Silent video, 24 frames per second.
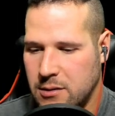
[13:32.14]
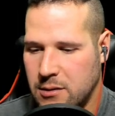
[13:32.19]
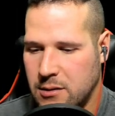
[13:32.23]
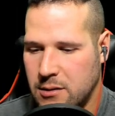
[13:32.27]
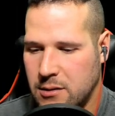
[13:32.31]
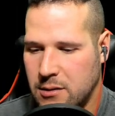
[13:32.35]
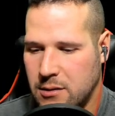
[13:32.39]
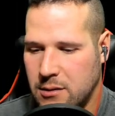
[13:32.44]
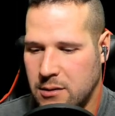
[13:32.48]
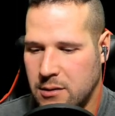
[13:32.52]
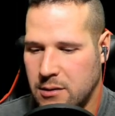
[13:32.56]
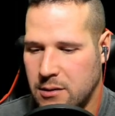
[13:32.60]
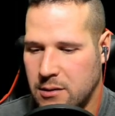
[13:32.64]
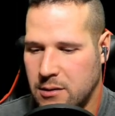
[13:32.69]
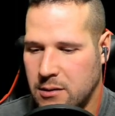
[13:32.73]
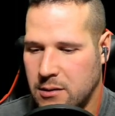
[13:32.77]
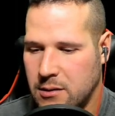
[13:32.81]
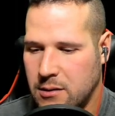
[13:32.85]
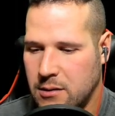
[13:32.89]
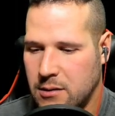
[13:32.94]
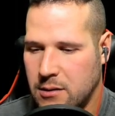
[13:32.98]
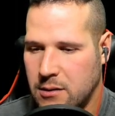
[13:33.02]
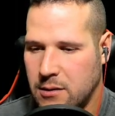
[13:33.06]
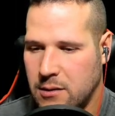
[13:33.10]

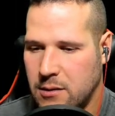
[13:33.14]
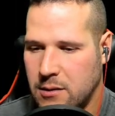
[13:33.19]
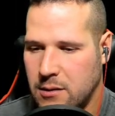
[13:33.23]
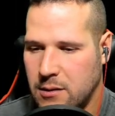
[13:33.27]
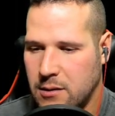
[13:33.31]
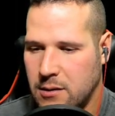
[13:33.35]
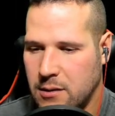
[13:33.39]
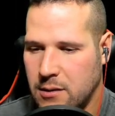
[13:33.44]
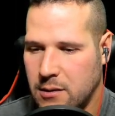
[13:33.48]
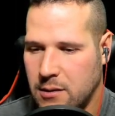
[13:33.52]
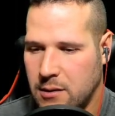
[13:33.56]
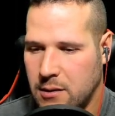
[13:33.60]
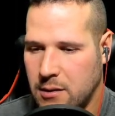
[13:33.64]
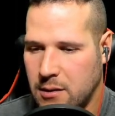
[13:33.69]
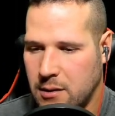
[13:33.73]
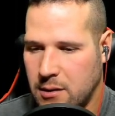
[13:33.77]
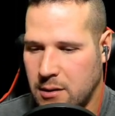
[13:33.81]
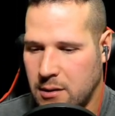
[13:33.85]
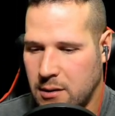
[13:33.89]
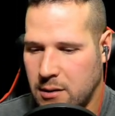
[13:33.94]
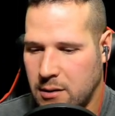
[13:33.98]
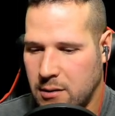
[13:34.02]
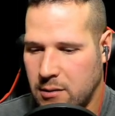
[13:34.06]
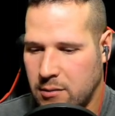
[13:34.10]

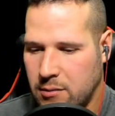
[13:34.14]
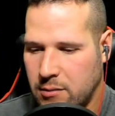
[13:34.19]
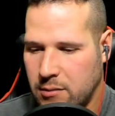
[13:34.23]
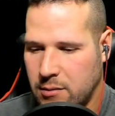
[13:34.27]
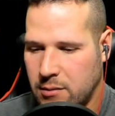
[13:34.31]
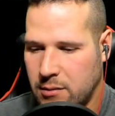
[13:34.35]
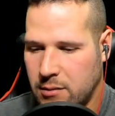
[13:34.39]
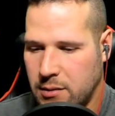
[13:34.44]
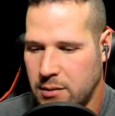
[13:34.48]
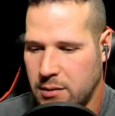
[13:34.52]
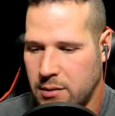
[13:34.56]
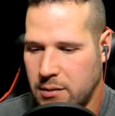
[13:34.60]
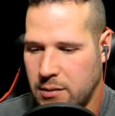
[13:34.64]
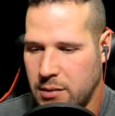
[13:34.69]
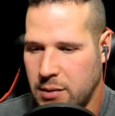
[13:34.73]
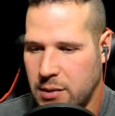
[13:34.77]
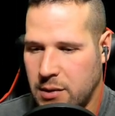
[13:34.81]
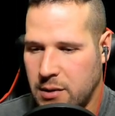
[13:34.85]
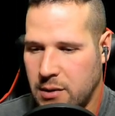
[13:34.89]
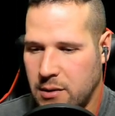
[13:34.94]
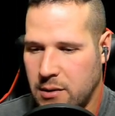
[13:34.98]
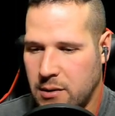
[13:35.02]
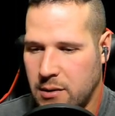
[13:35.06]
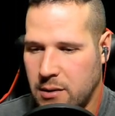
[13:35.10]

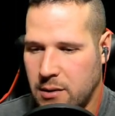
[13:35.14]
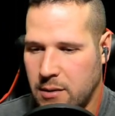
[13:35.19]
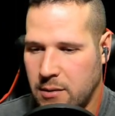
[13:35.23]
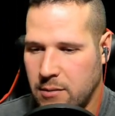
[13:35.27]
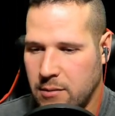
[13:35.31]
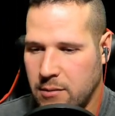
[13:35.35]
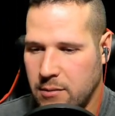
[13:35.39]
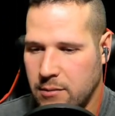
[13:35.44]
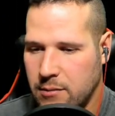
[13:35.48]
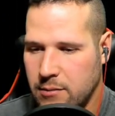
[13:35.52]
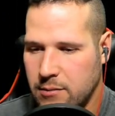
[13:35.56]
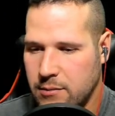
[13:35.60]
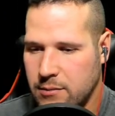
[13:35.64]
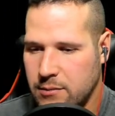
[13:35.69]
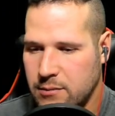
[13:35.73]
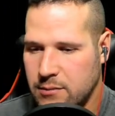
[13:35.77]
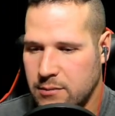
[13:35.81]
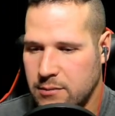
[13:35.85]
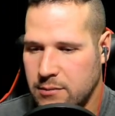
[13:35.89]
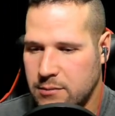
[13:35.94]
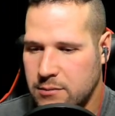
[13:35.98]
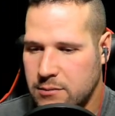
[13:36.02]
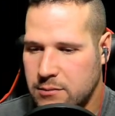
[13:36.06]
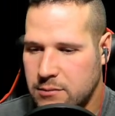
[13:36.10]

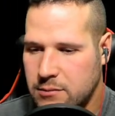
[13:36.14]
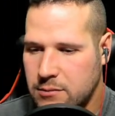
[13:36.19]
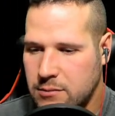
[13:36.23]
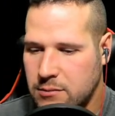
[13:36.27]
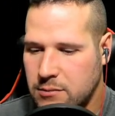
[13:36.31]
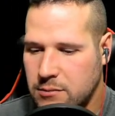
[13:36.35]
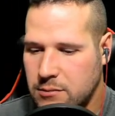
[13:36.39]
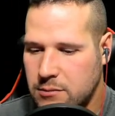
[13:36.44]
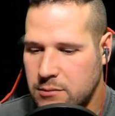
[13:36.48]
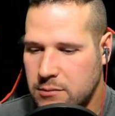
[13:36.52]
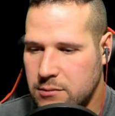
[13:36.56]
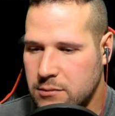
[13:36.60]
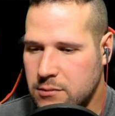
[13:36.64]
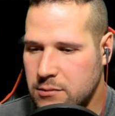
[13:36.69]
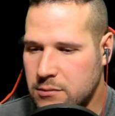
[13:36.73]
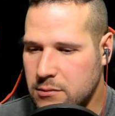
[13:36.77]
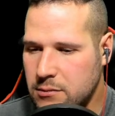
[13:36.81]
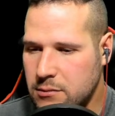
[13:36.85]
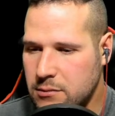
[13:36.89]
Nobody speaks.